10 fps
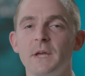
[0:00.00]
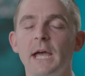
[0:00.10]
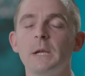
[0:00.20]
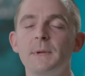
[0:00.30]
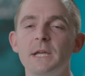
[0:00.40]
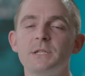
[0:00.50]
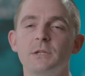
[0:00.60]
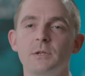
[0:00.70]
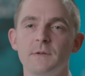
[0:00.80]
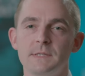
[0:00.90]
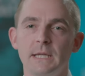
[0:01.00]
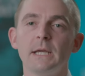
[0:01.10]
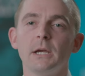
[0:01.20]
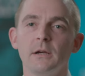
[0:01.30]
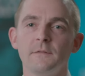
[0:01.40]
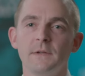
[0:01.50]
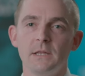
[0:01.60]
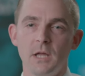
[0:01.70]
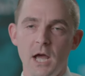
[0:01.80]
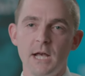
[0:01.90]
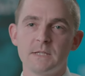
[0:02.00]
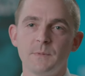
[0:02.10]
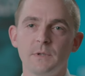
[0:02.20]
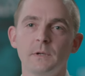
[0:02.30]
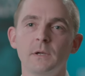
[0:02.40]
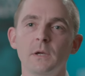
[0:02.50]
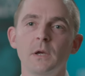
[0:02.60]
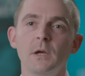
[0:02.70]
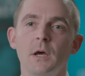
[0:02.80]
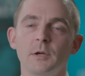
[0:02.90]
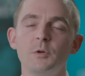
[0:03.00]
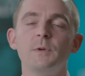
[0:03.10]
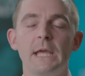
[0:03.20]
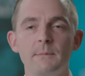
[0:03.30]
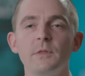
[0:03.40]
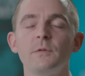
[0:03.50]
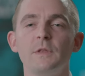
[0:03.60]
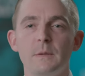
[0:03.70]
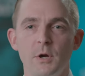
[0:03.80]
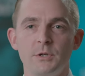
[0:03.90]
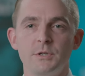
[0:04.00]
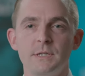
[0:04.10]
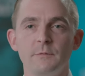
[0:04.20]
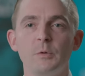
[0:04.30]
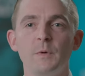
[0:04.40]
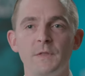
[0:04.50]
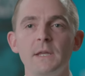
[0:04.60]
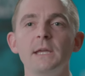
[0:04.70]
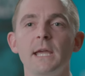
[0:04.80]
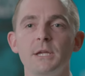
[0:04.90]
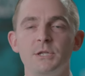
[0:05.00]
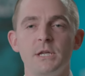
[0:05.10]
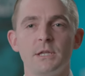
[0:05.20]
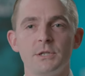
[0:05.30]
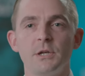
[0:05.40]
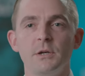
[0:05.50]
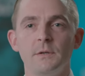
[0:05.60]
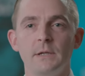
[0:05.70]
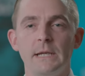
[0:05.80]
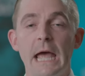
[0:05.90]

I had a patient who I was taken care of in the hospital uh, who came in through the emergency room with an EKG that showed an